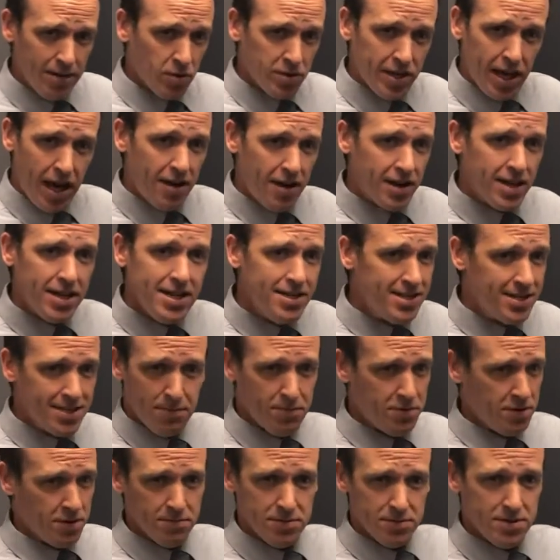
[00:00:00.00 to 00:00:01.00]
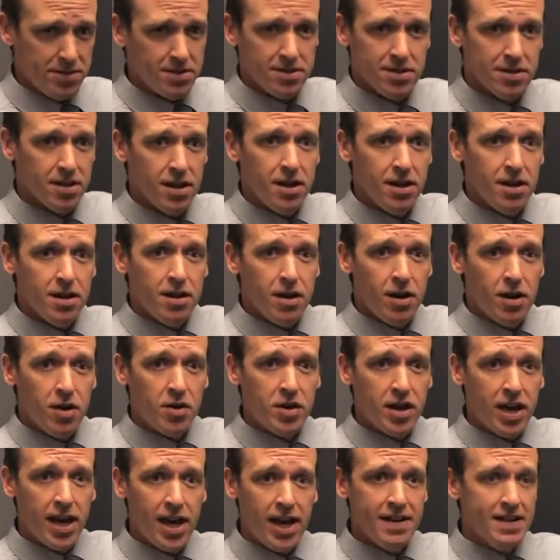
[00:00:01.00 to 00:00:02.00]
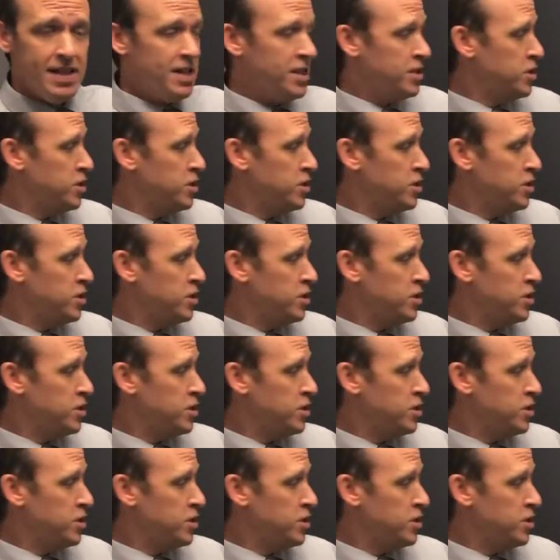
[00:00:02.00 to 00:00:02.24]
without any symptoms, okay?